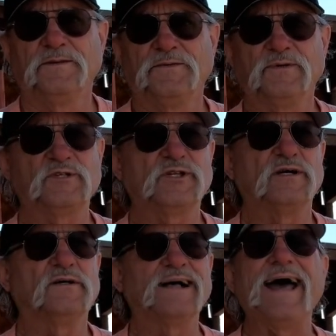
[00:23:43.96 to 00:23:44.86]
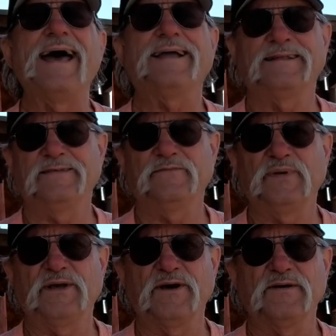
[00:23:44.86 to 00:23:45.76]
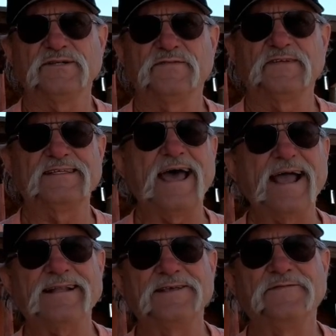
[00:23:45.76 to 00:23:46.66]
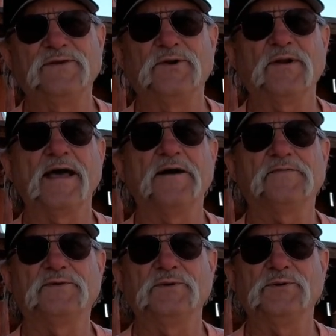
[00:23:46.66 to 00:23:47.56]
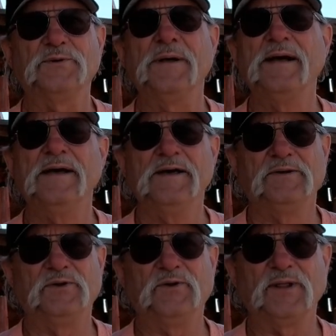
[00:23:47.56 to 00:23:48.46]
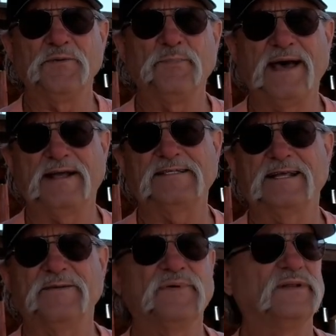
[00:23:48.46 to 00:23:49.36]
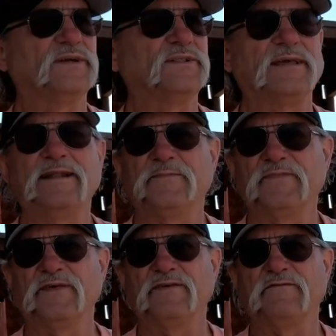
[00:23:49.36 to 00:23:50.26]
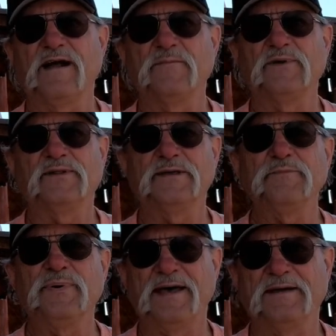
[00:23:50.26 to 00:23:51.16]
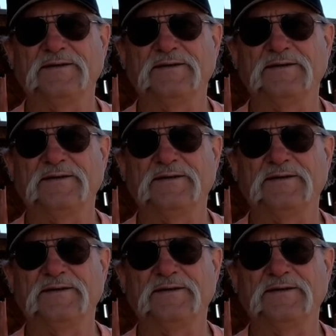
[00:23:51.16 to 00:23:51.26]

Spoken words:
They're still active, because if it's active, you don't have to do an impact statement and clean up the environmental impact.